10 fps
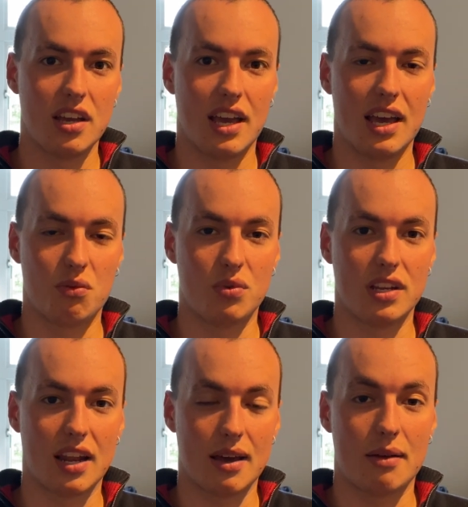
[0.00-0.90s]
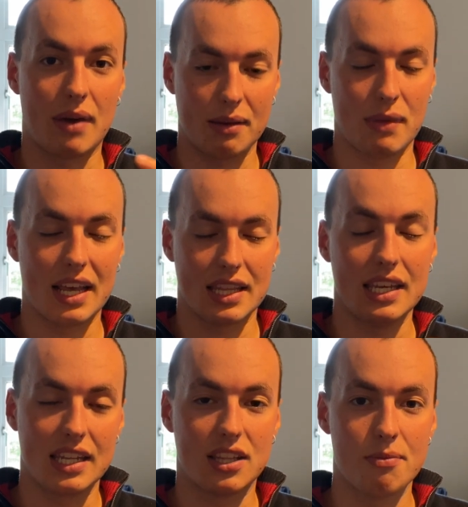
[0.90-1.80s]
and we might
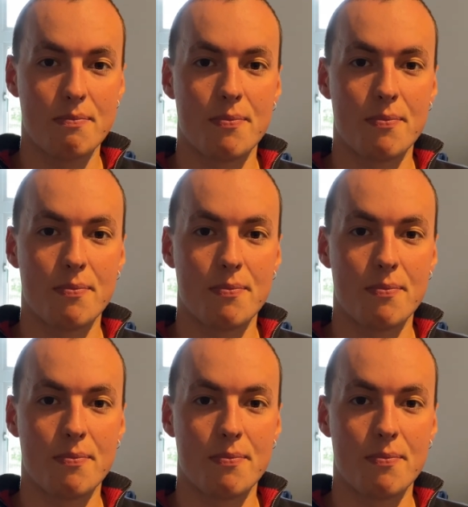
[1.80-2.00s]
eat them.